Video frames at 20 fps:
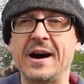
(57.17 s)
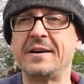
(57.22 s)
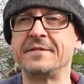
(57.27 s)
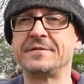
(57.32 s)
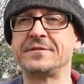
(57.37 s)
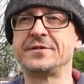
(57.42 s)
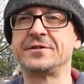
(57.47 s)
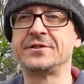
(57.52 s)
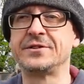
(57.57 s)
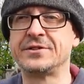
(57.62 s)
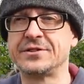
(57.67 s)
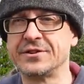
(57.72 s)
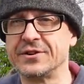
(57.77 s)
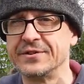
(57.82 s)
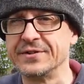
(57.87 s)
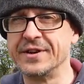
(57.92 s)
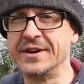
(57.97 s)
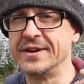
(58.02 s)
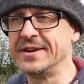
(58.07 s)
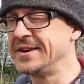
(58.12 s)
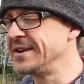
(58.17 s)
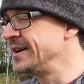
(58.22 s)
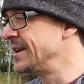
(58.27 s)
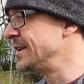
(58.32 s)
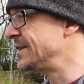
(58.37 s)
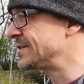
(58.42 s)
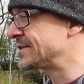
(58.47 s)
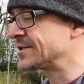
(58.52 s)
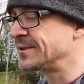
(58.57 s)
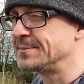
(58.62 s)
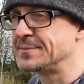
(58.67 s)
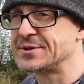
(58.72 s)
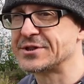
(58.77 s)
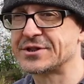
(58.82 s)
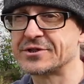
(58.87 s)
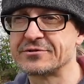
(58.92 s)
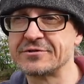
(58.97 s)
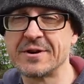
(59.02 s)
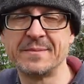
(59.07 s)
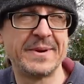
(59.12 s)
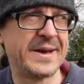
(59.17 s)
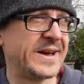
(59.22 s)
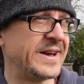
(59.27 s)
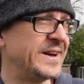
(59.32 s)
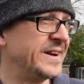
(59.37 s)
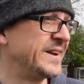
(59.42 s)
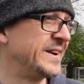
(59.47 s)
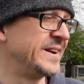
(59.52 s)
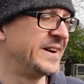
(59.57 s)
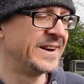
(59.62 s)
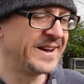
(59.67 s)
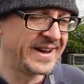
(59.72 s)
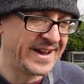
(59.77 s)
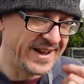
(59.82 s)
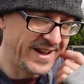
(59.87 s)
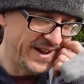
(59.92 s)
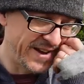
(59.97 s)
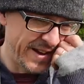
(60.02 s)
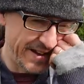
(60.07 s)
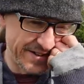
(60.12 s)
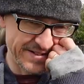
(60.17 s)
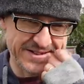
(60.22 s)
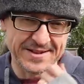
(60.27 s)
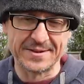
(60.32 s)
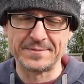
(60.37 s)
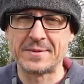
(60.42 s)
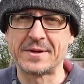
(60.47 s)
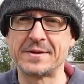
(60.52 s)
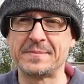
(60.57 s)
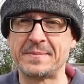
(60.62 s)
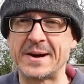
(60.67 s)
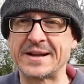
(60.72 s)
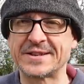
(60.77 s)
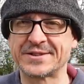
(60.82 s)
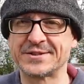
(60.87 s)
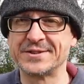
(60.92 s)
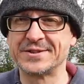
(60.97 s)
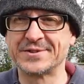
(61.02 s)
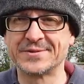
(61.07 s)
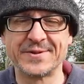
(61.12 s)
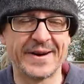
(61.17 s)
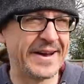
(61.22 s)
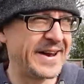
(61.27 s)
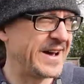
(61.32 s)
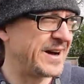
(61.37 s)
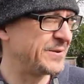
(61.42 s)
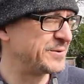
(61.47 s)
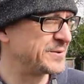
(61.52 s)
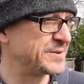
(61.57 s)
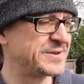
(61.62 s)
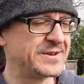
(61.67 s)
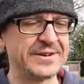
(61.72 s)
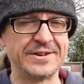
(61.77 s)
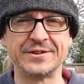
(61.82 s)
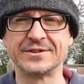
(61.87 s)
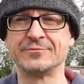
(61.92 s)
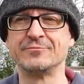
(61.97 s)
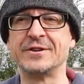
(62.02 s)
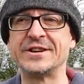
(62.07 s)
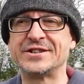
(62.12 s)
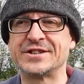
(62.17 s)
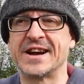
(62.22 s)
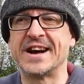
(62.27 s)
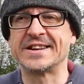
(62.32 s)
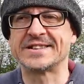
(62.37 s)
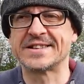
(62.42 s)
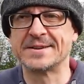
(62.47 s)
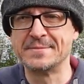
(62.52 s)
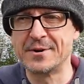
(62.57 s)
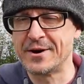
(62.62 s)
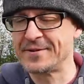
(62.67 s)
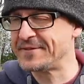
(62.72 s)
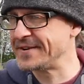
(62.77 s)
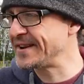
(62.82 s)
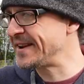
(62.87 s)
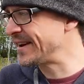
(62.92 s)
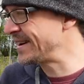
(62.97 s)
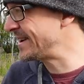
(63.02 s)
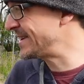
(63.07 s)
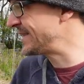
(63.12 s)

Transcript: I've done some strimming till the batteries ran out, so recharge them overnight